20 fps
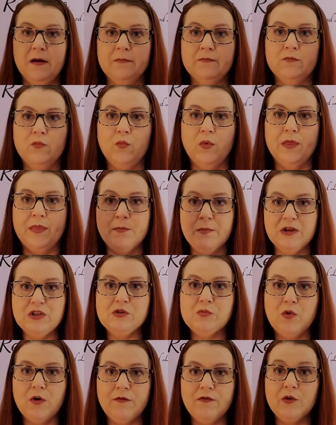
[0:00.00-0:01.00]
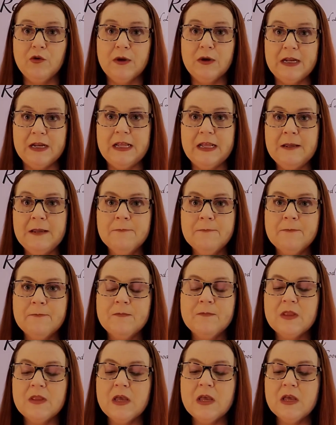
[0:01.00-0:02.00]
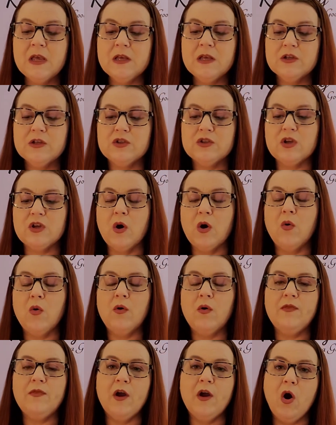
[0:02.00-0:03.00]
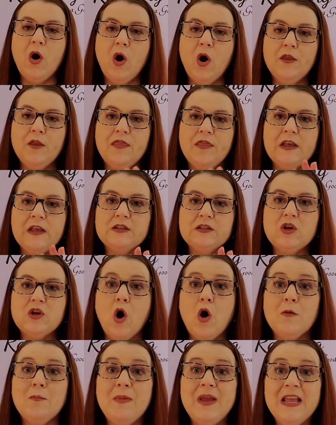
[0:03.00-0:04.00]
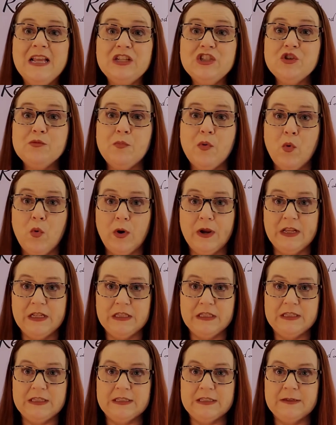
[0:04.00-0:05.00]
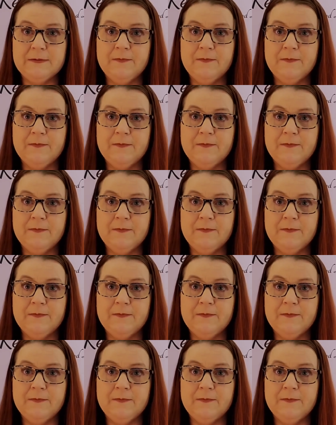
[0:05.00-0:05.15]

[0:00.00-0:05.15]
with much more fluidity. So there are things called pinch points.